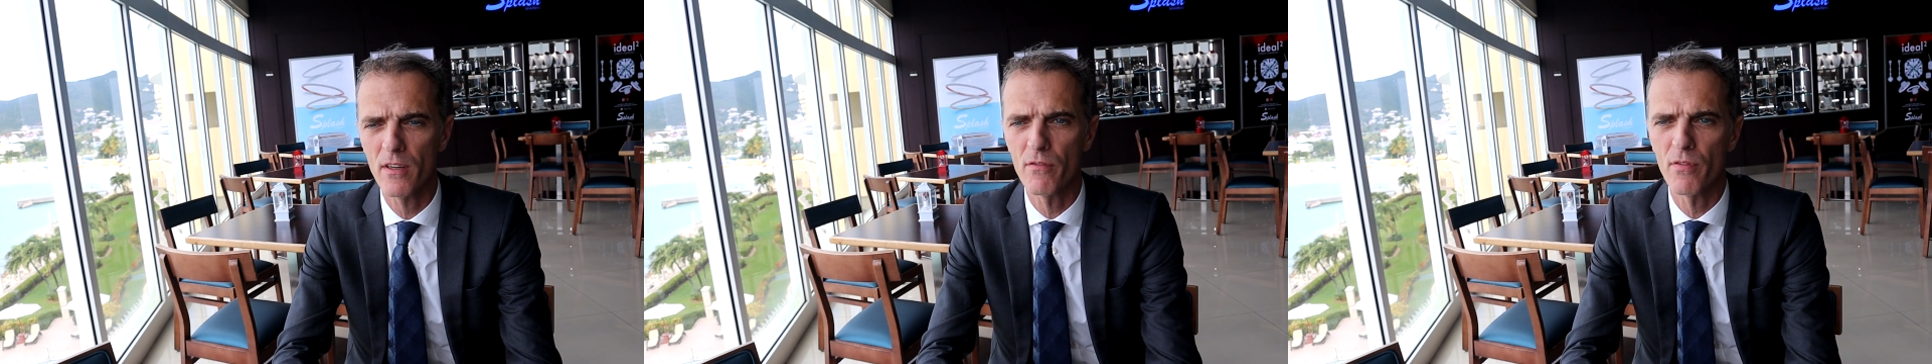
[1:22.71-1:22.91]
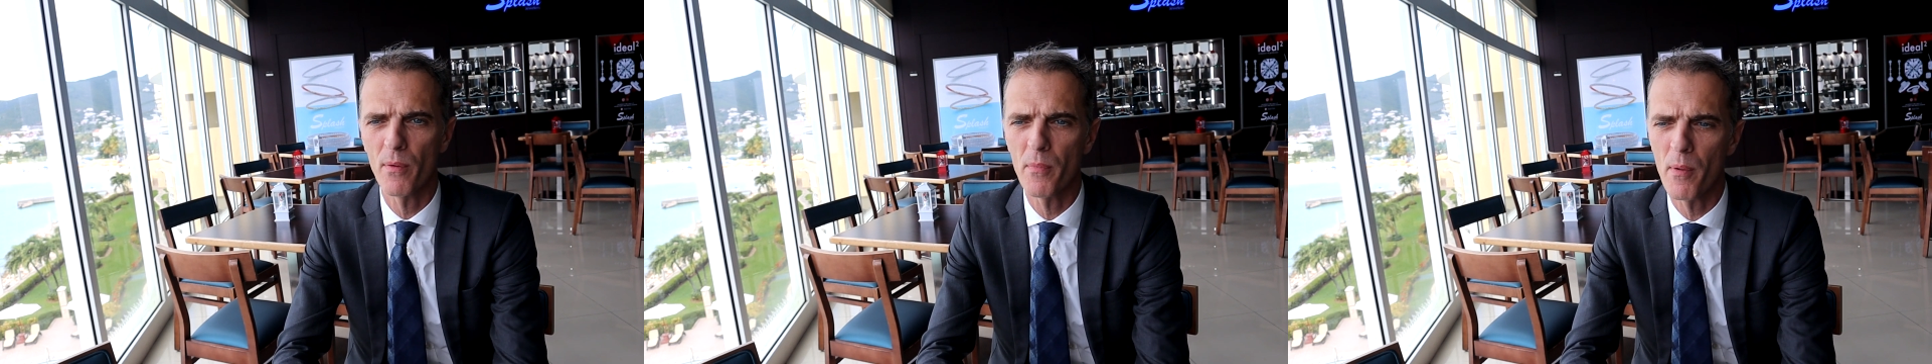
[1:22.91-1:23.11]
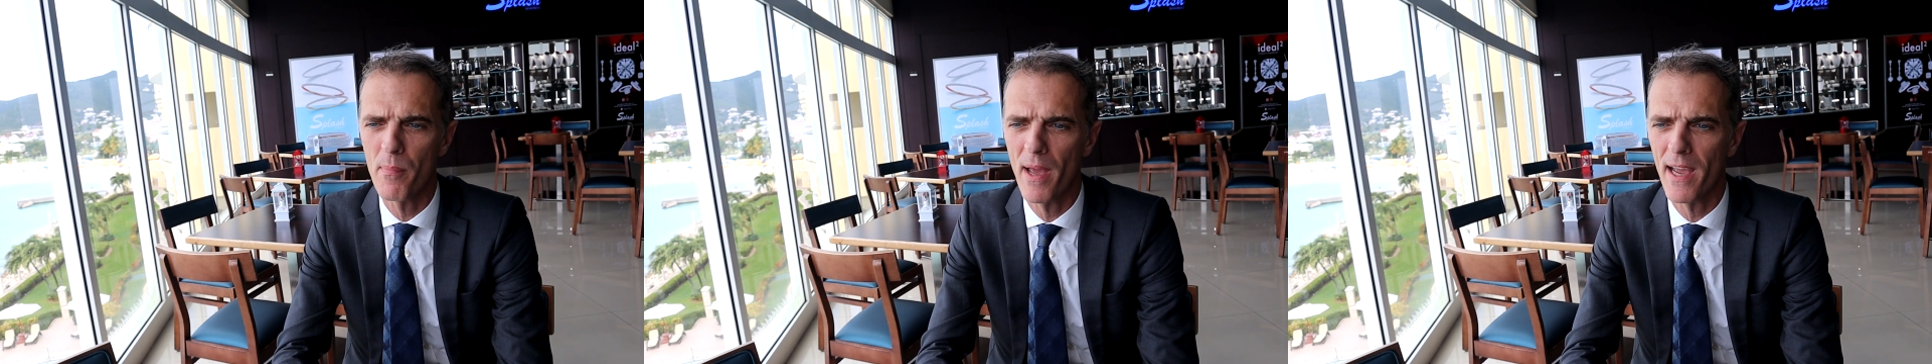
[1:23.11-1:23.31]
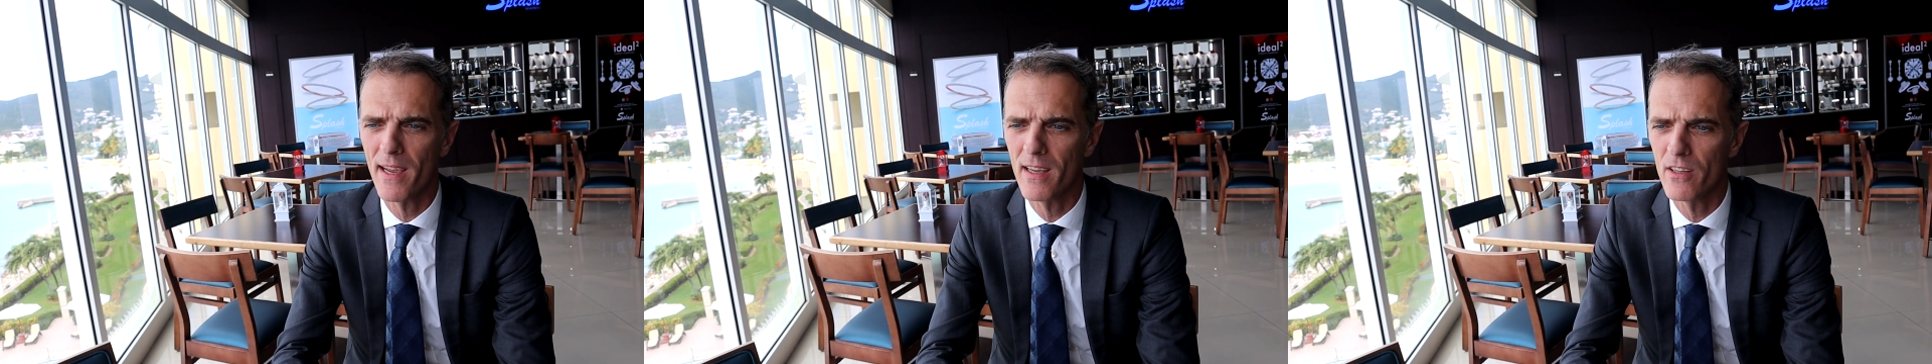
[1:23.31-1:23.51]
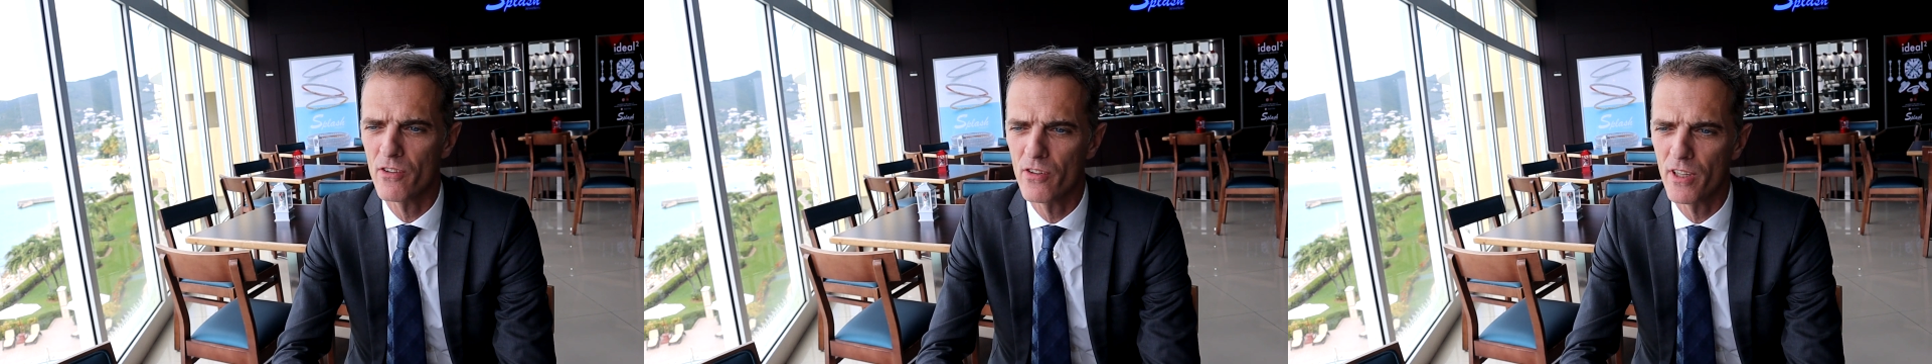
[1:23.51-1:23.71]
it from the
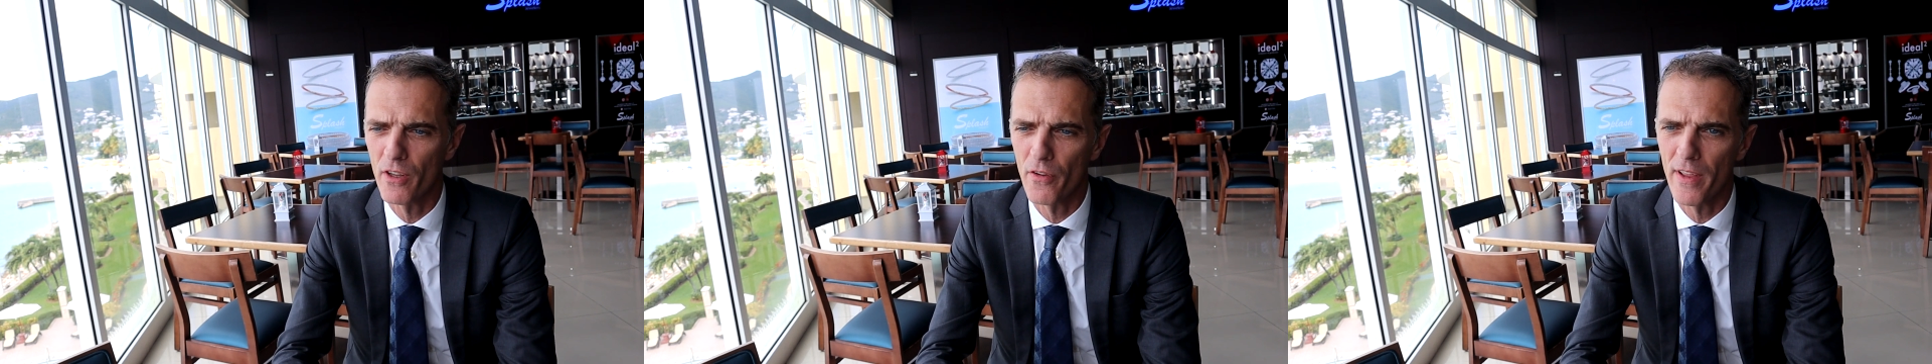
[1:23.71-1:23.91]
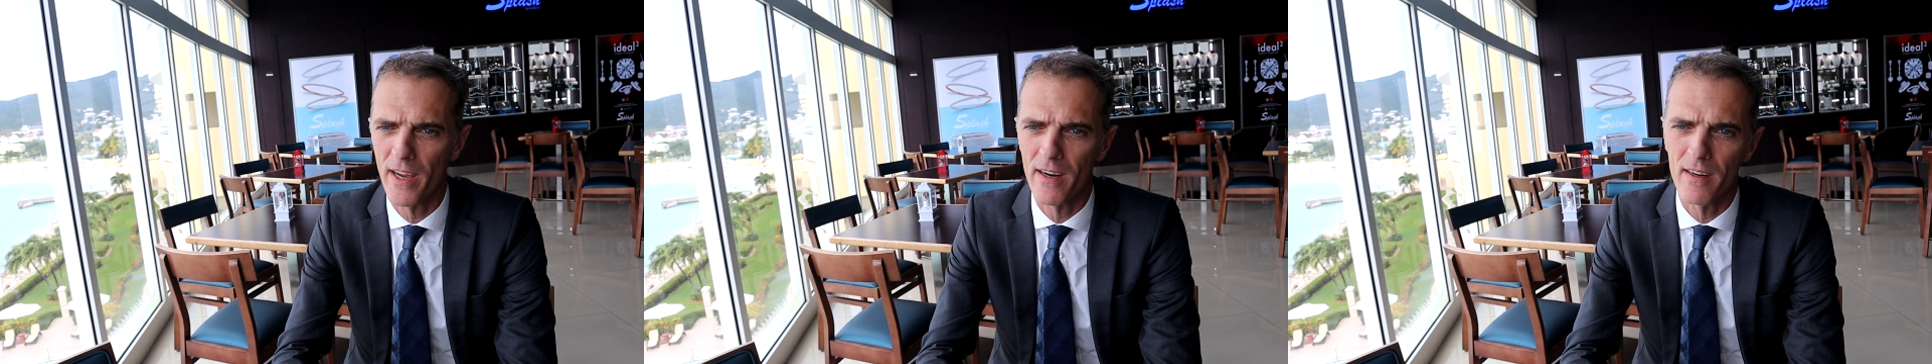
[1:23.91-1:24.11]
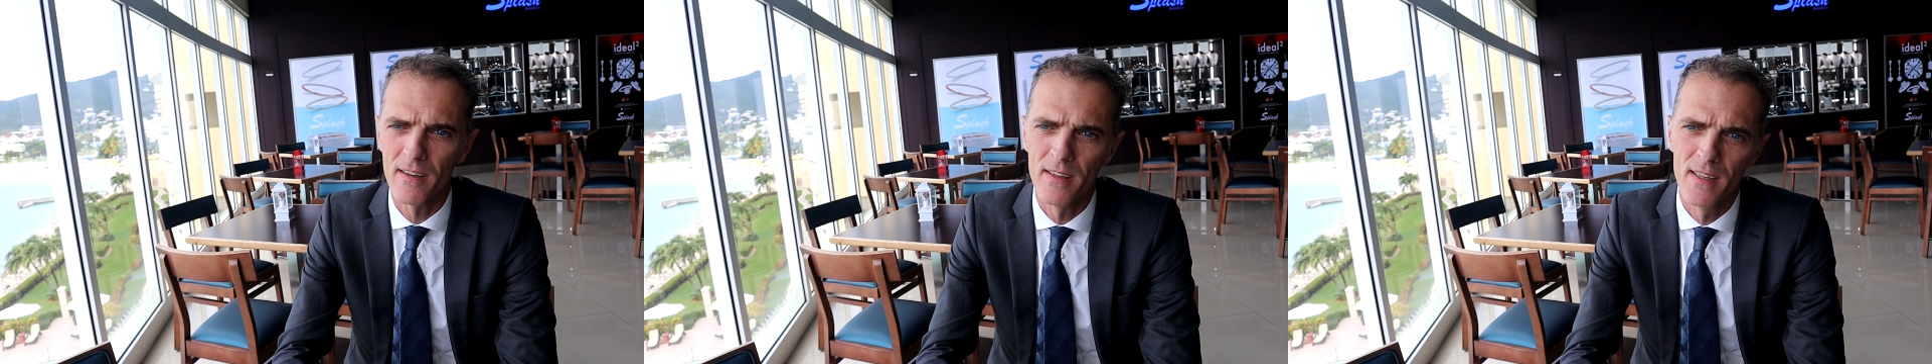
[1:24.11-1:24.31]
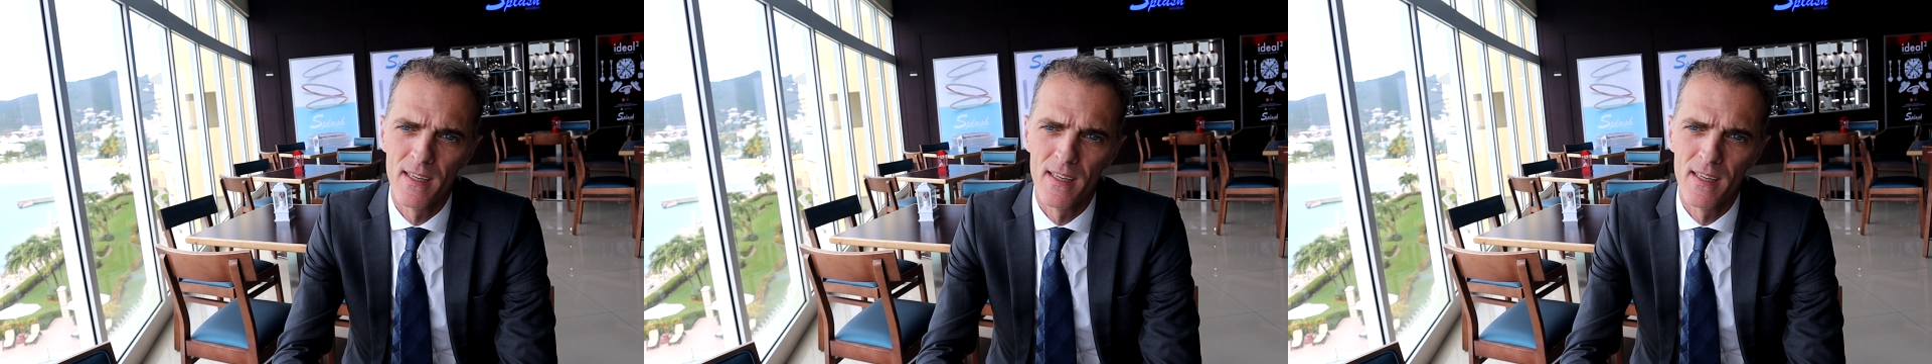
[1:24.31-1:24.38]
bank, it's still there.